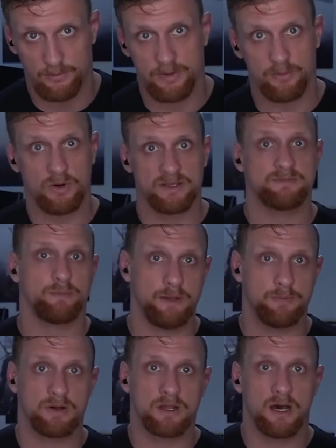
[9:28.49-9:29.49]
But once
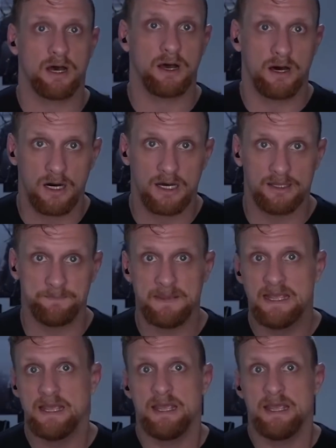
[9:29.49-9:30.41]
people caught on,